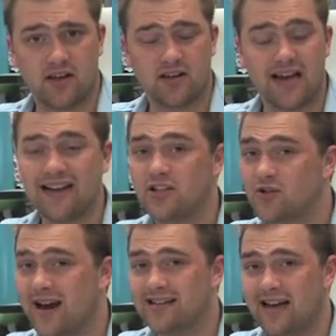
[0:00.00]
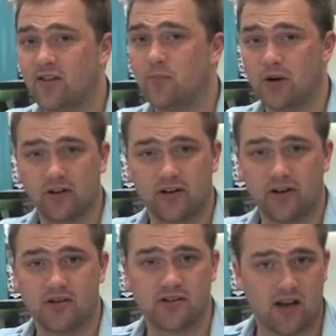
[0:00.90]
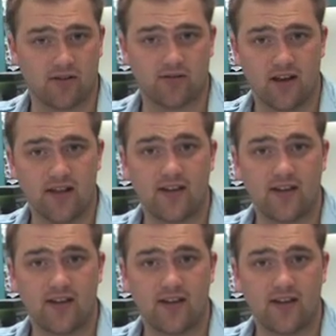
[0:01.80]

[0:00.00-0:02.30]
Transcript: not to track down the burglar yourself.